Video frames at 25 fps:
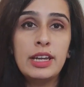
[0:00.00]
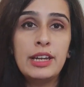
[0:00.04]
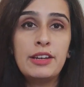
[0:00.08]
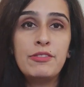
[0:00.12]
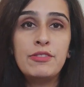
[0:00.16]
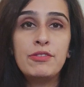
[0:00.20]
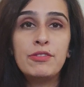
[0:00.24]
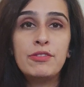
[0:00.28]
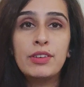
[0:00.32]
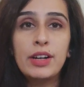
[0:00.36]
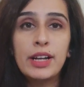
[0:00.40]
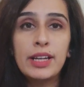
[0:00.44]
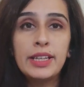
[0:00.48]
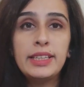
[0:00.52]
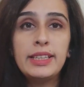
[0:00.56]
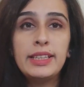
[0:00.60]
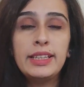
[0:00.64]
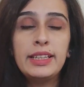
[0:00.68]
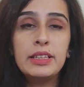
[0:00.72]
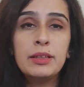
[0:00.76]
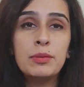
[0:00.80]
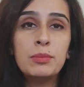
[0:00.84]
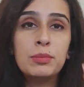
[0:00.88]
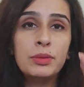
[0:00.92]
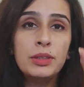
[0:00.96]
and finally
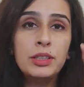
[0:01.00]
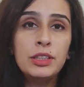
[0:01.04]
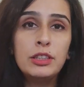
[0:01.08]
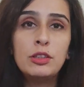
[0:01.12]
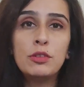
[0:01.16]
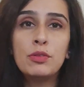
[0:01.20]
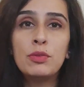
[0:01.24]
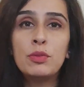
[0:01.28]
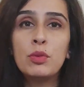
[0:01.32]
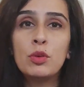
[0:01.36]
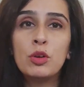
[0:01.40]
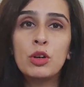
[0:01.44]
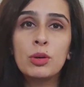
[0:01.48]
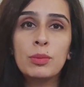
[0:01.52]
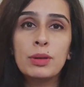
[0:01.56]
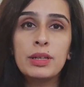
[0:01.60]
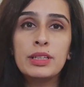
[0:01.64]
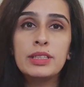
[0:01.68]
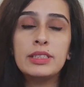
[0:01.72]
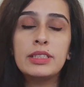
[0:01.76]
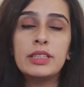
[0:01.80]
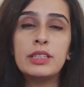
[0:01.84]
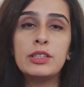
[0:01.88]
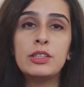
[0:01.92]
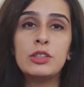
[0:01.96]
complete the form and
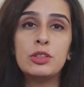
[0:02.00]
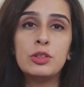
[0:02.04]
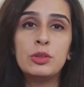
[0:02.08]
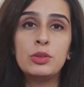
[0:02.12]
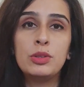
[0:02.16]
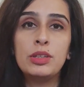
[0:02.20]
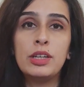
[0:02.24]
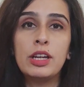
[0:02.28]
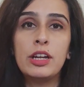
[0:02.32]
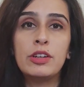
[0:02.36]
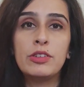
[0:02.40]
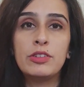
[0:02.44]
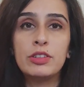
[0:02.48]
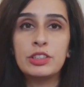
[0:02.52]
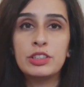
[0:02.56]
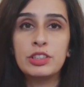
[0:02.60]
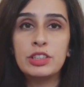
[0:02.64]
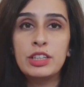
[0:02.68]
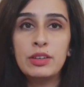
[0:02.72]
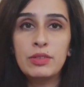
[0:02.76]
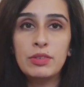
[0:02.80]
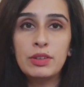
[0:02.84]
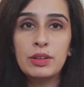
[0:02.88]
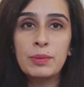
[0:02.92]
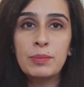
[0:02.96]
send it to the address
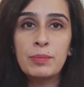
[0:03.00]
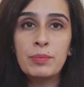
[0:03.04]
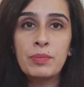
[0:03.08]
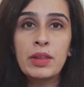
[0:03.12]
given.